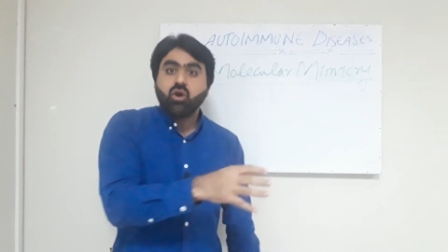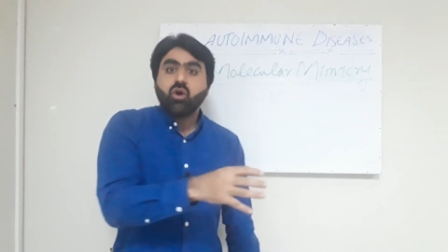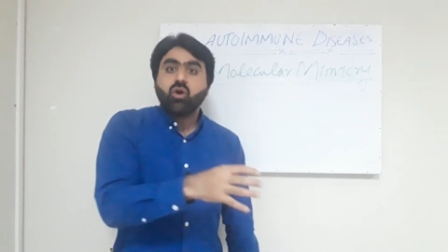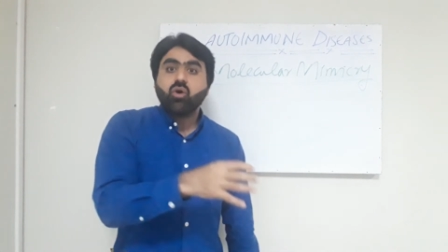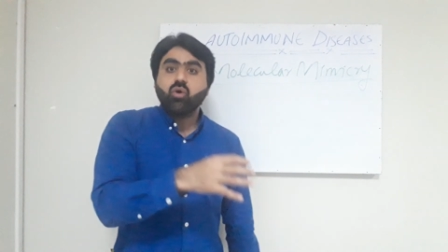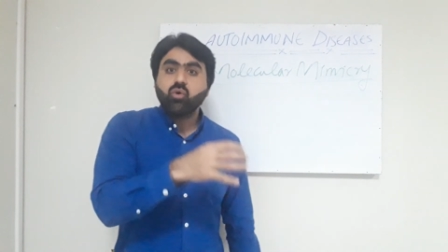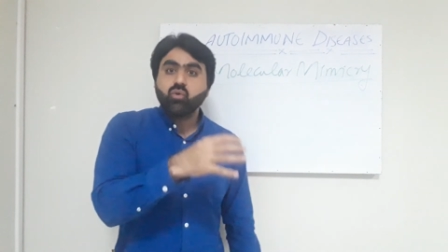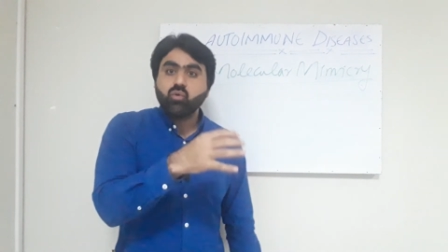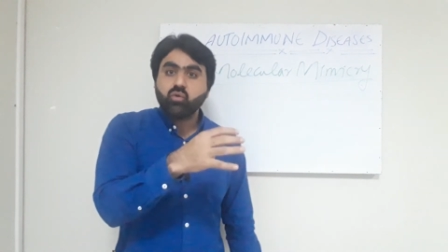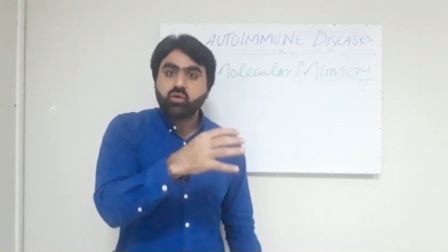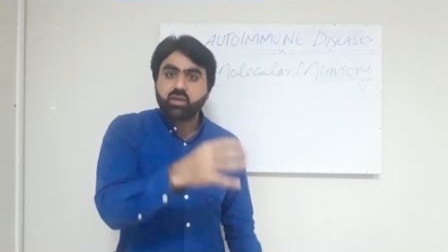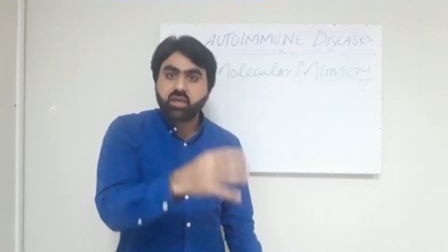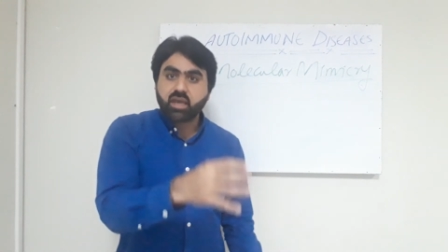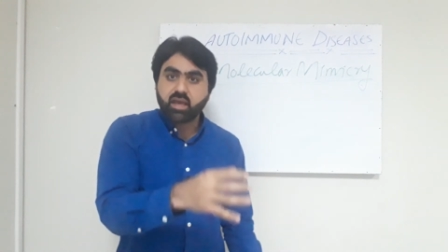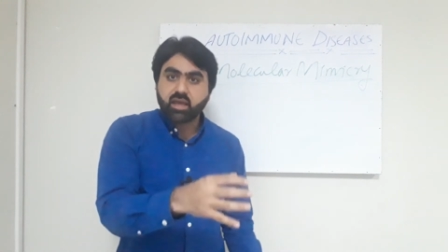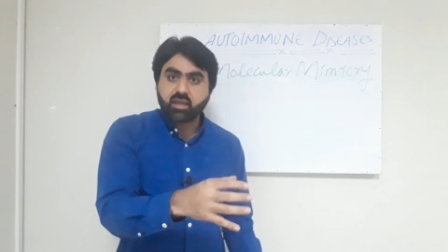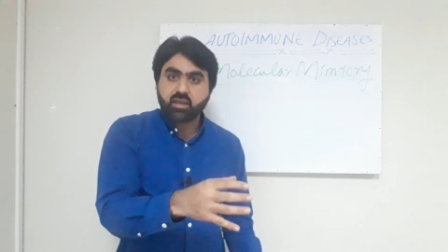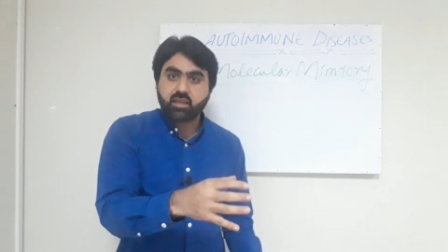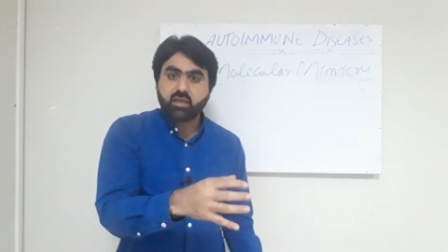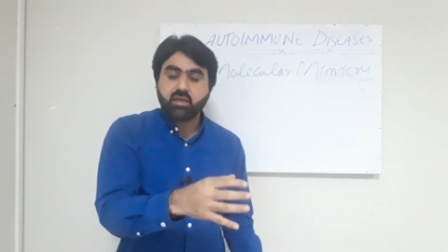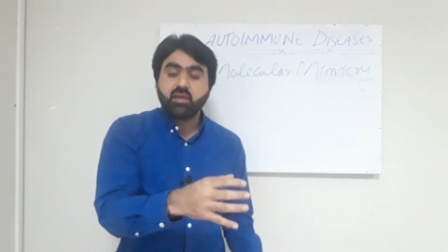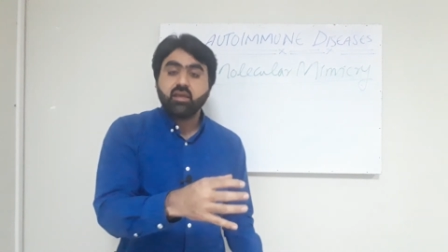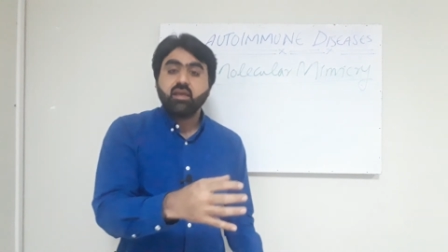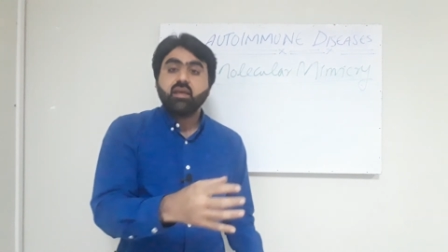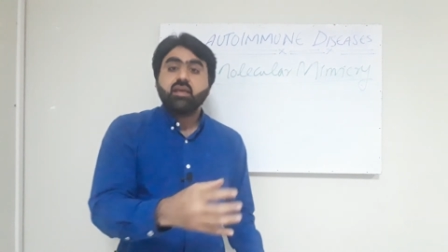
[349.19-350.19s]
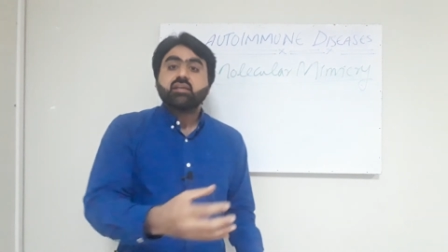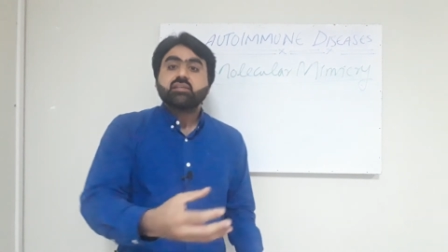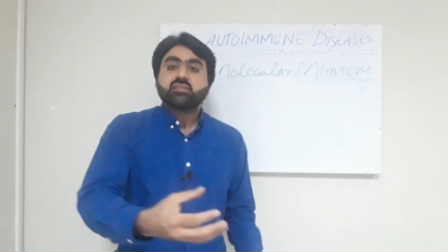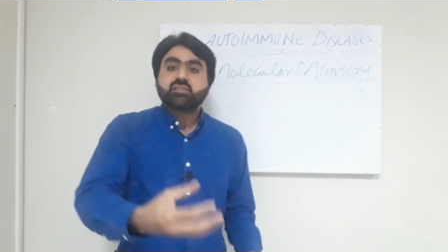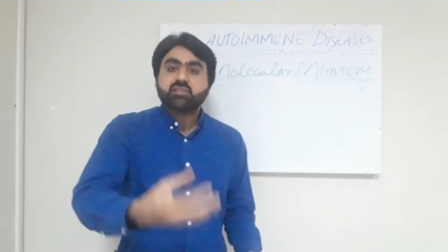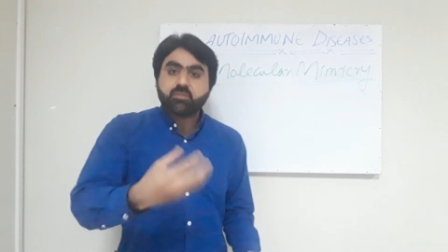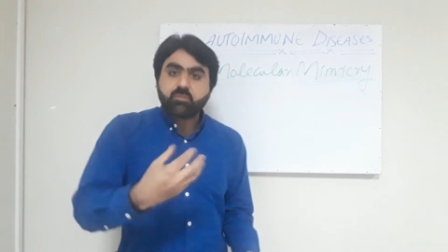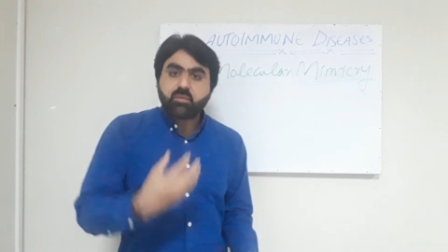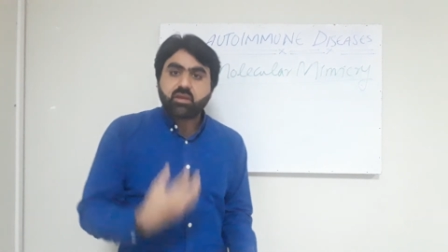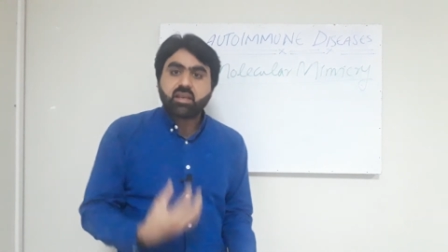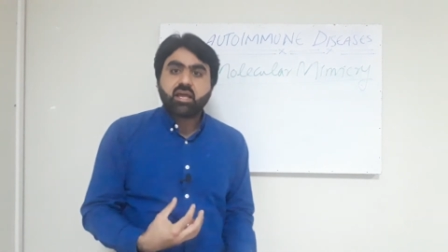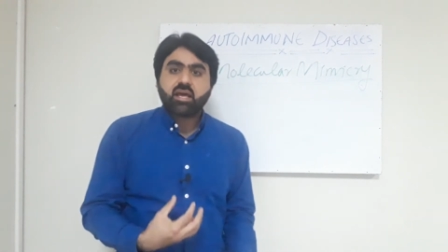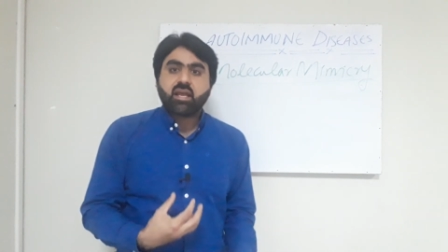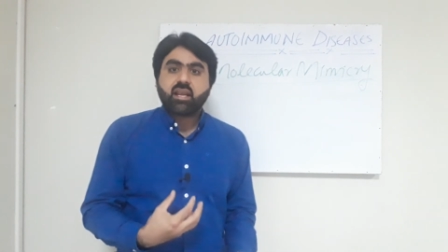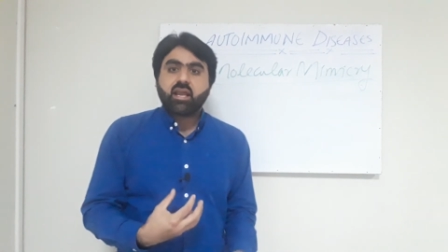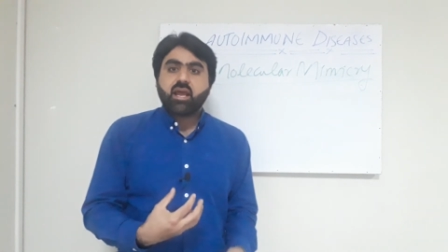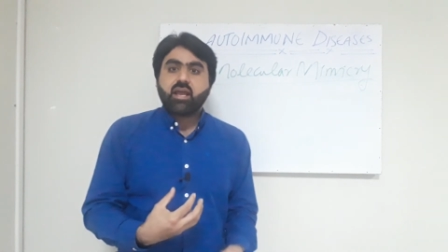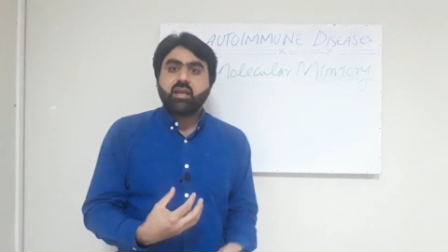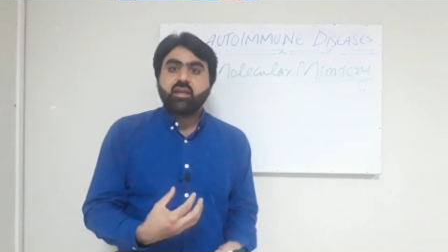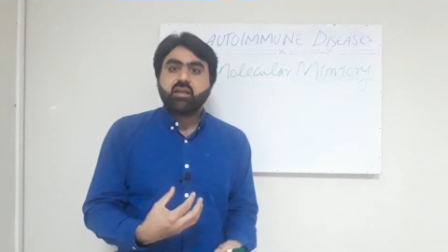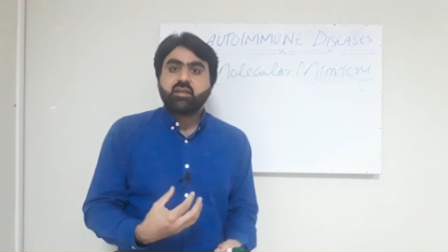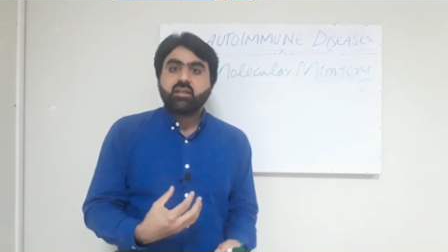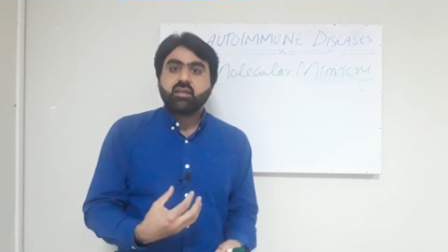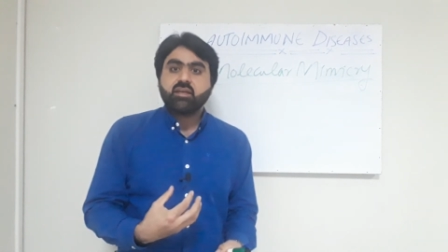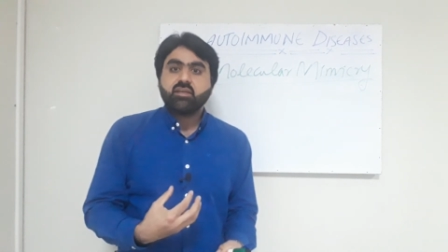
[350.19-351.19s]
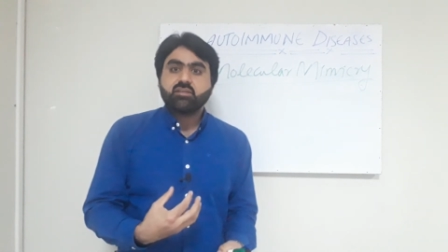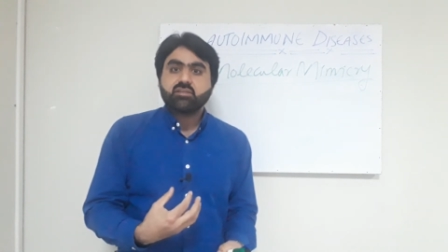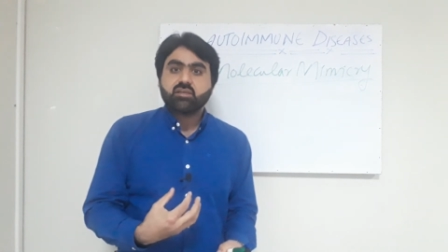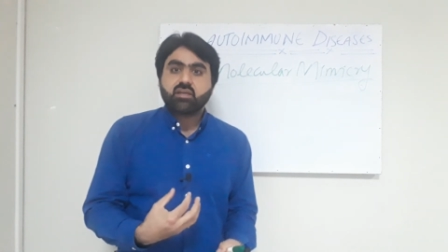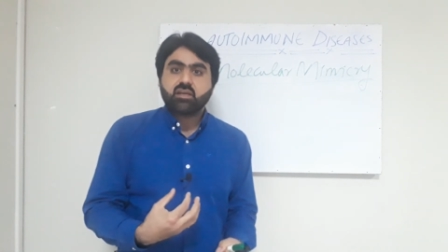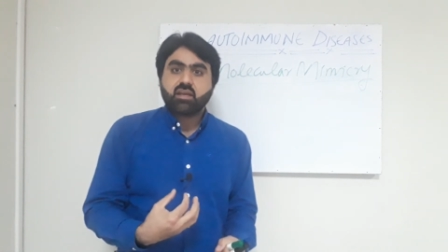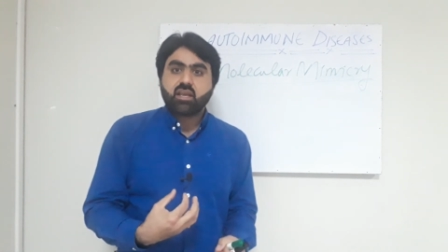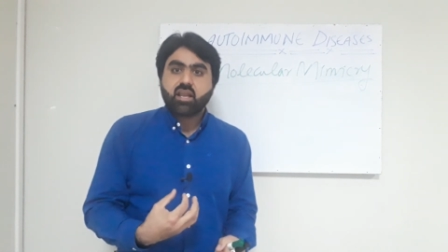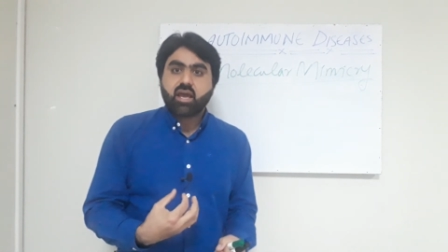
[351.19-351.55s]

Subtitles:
who carry similar antigen